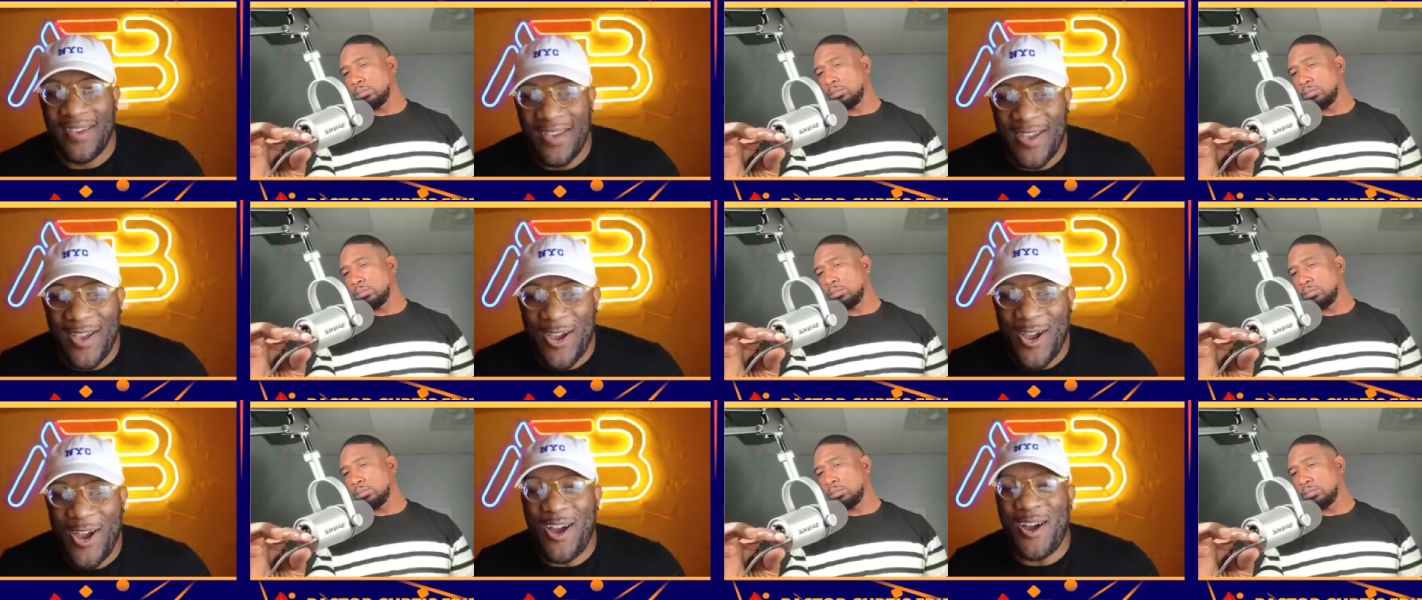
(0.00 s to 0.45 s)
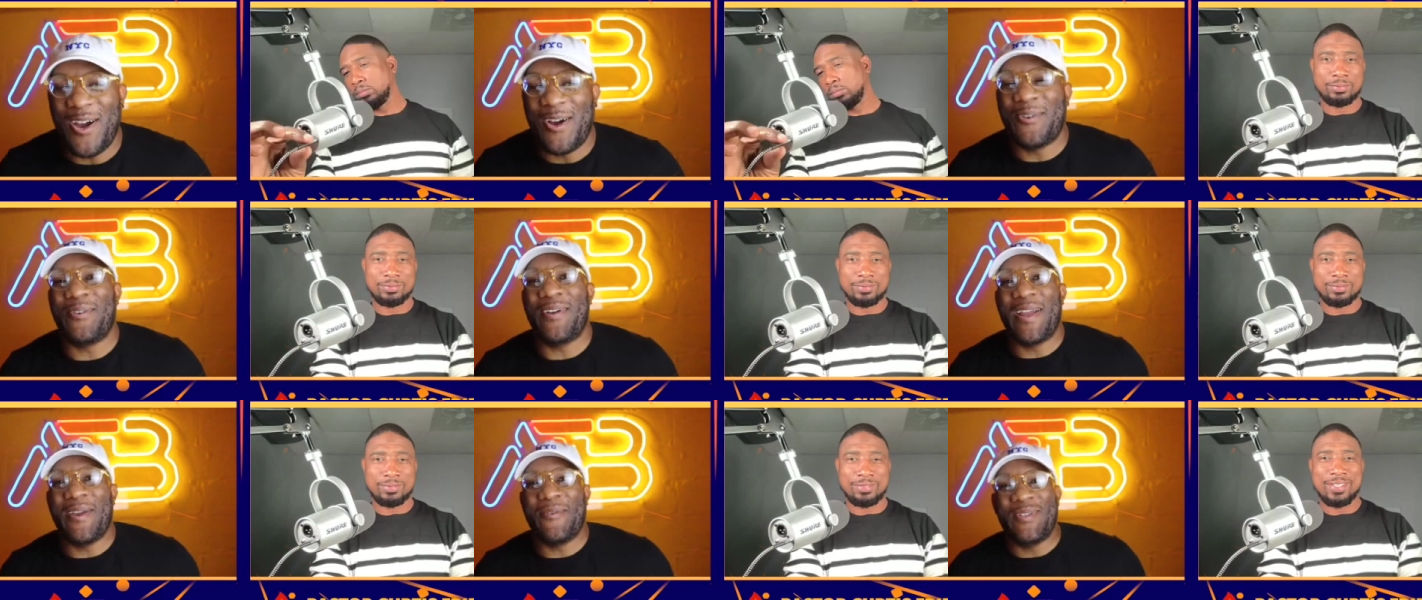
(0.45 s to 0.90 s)
Speaker 1: All
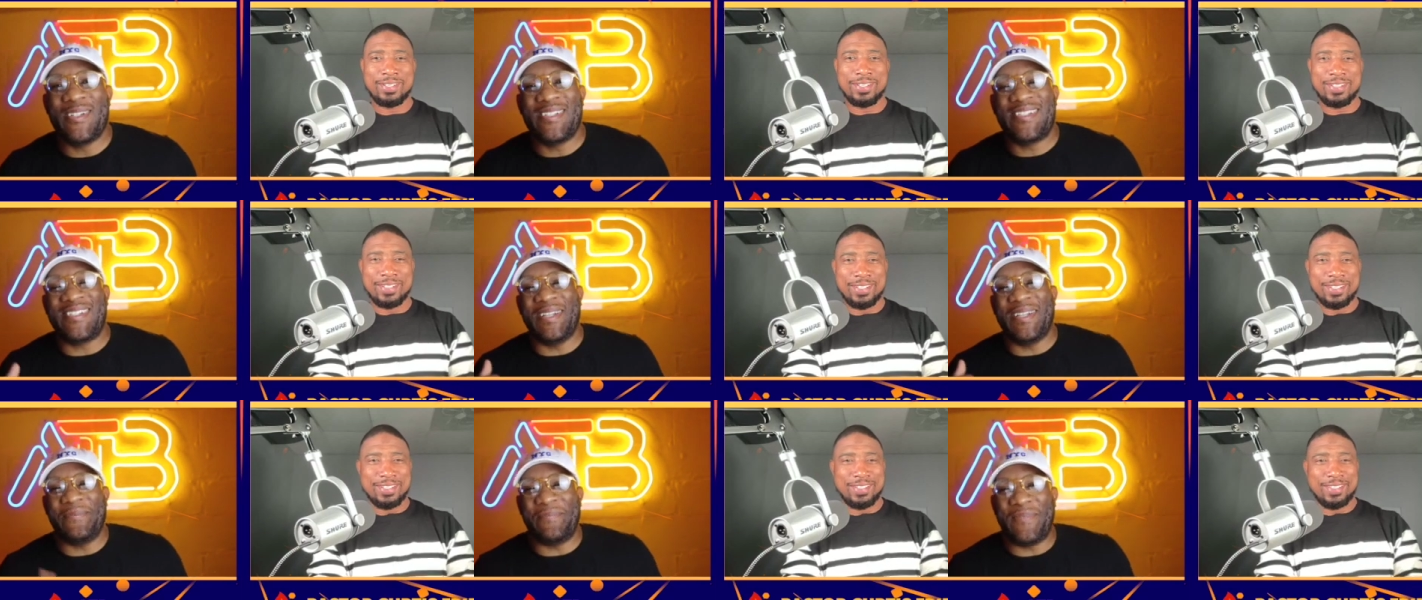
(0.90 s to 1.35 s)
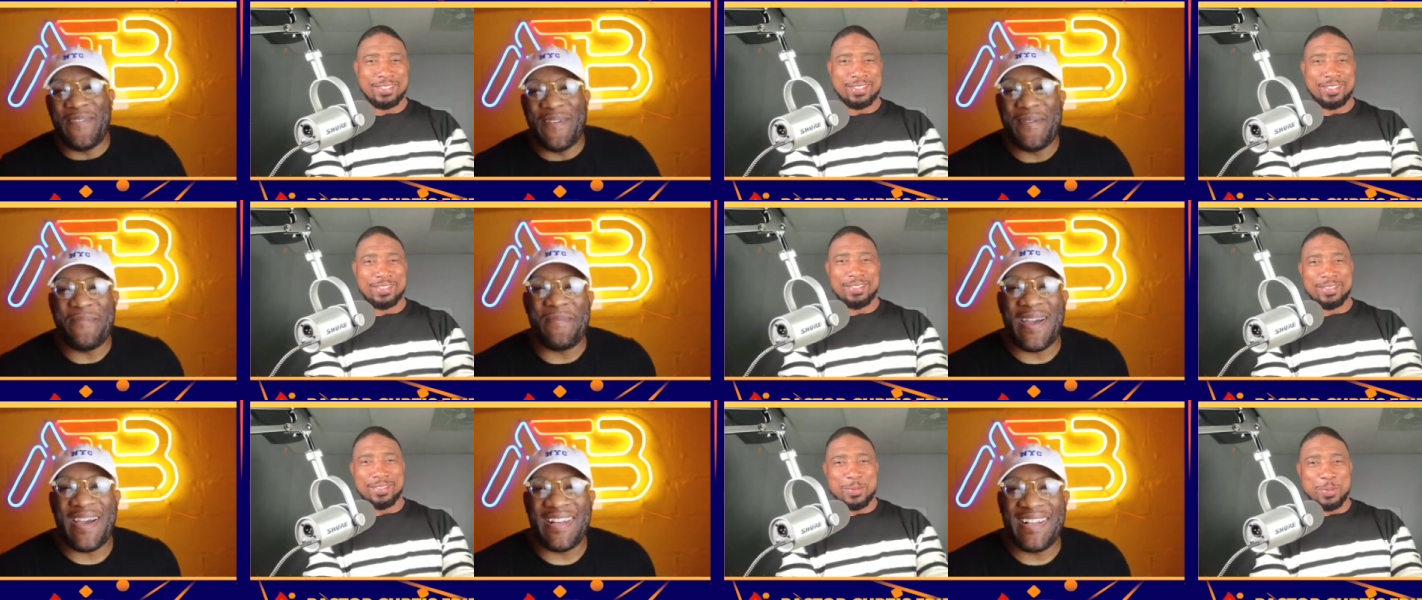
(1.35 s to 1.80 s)
right, what's up,
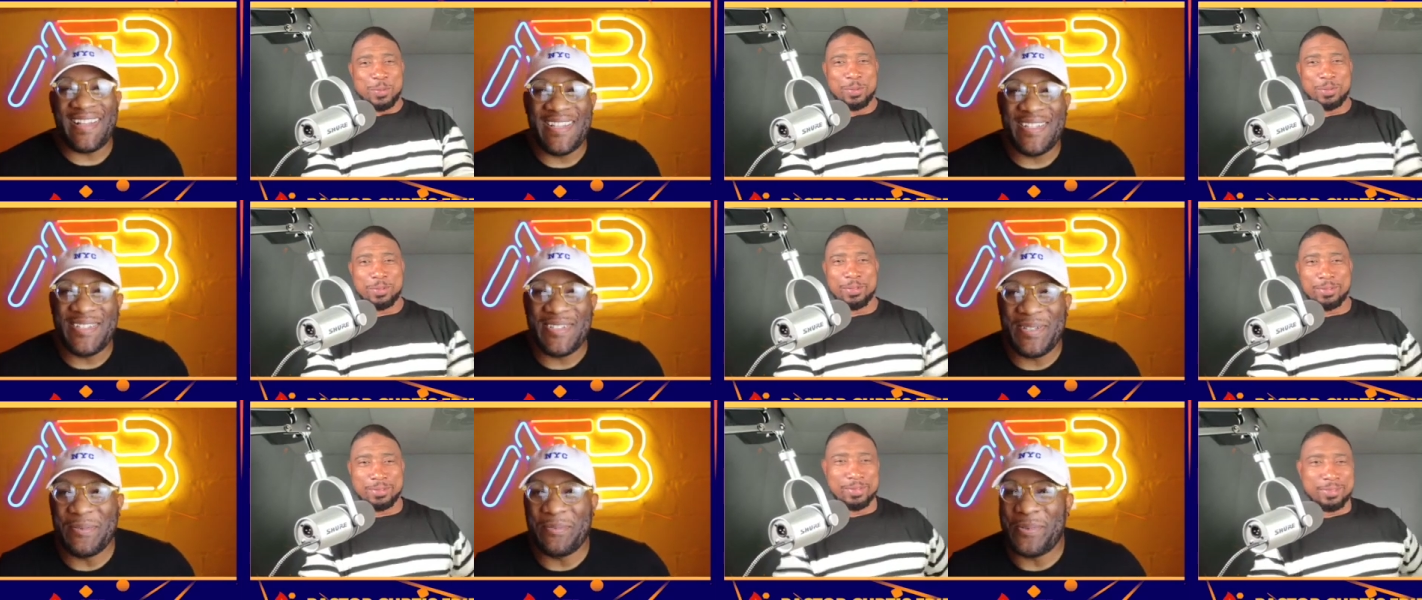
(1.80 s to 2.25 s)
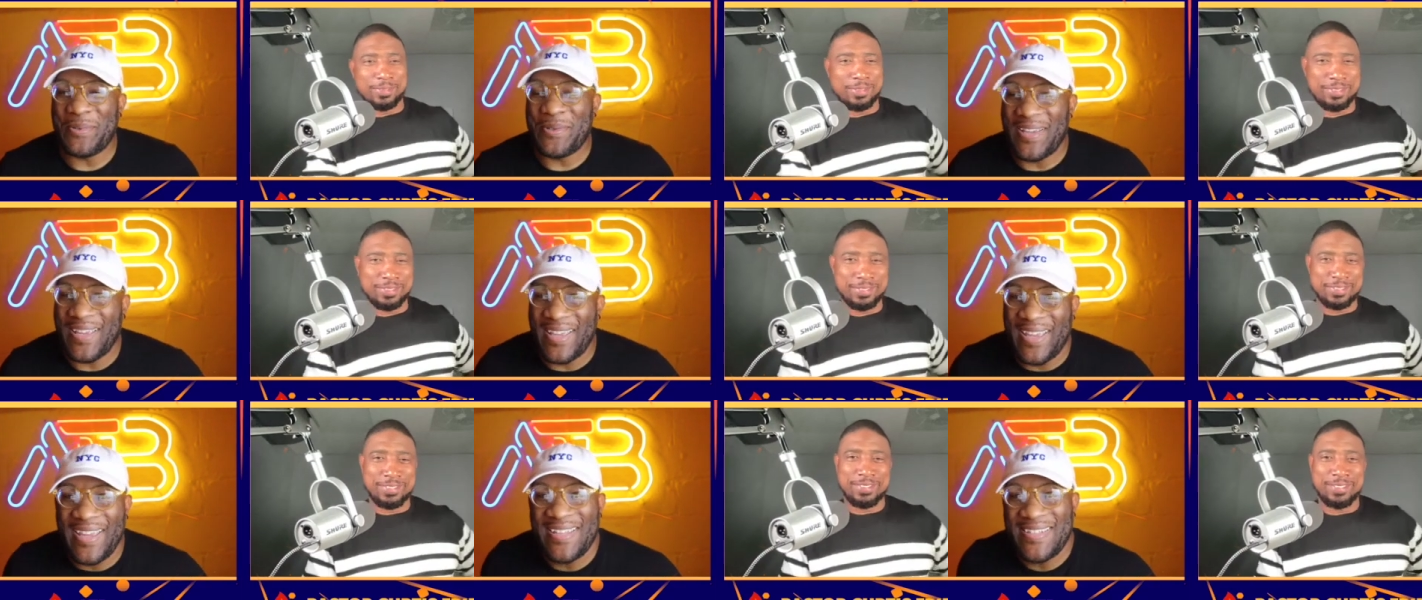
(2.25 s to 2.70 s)
everybody? It's your boy
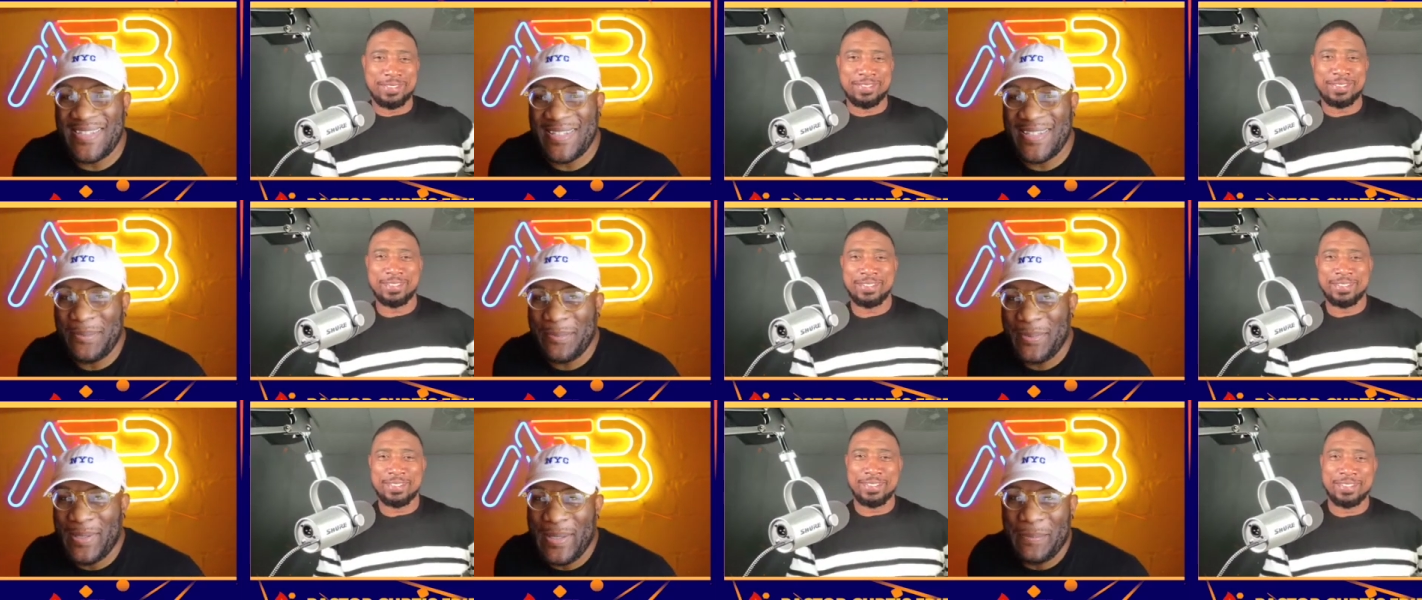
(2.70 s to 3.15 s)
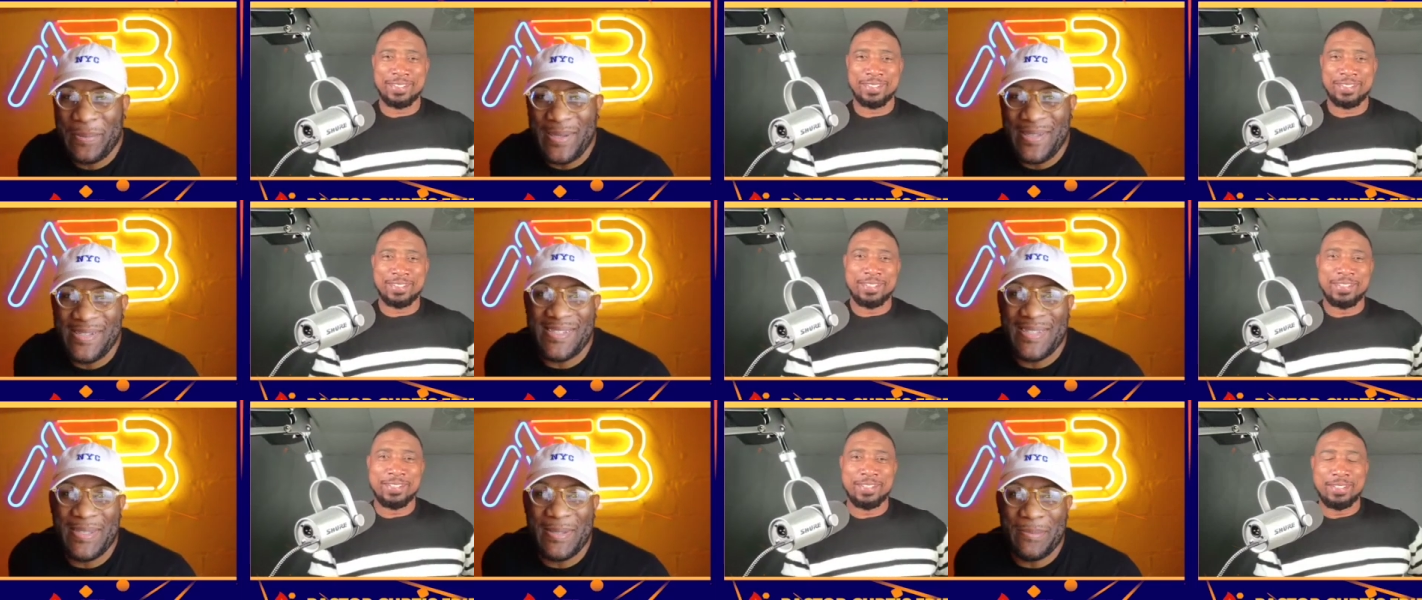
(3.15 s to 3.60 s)
ATB
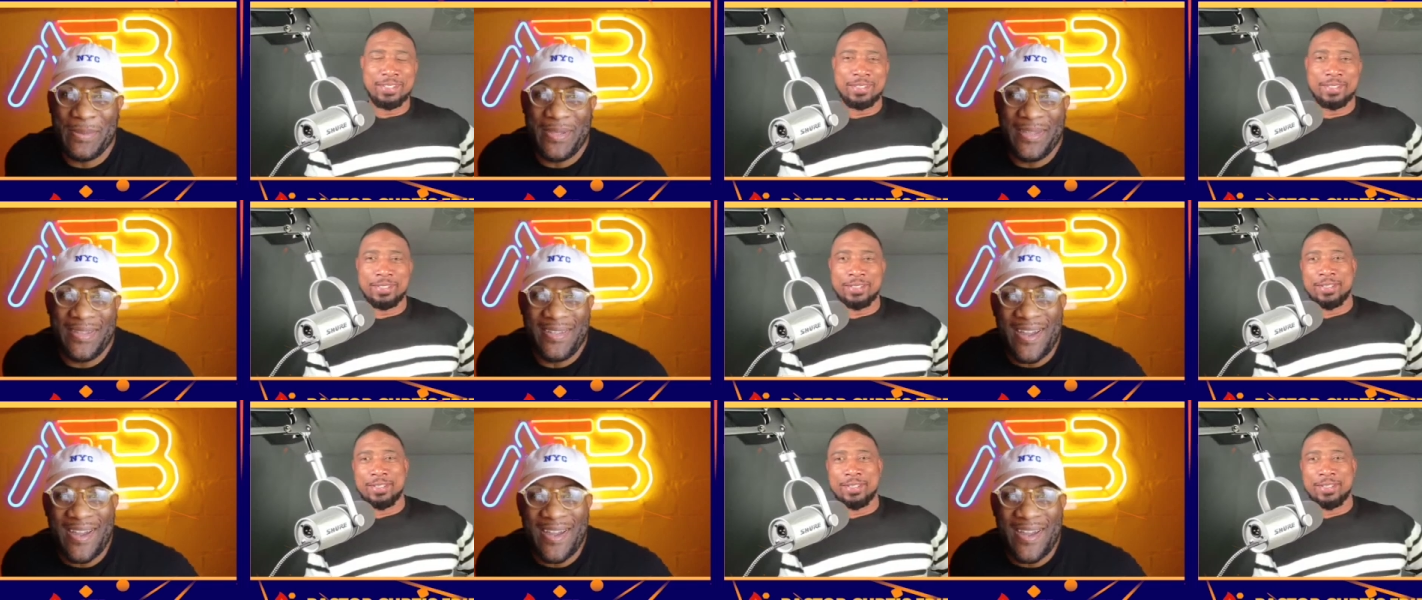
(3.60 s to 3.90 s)
PTB.